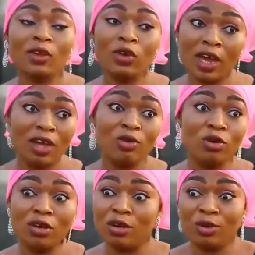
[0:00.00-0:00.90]
Okay,
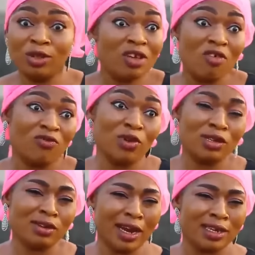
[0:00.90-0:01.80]
you think we've not
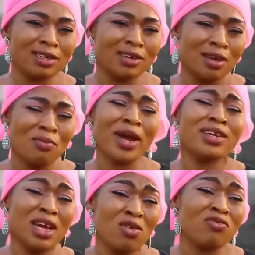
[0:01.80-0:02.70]
tried? My
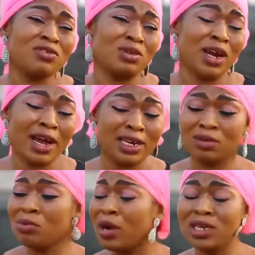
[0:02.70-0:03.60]
dear, we've tried,
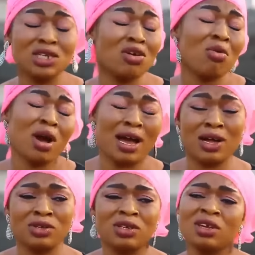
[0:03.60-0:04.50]
but it did not work
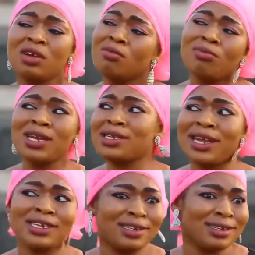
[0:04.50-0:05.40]
out. Please,
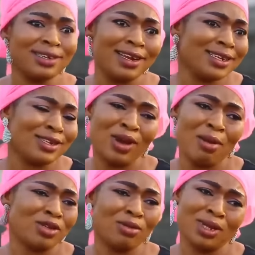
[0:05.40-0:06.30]
let's talk
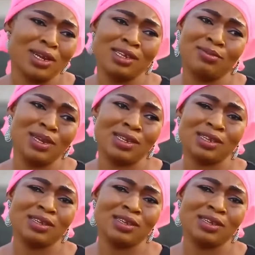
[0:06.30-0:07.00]
about something else, please.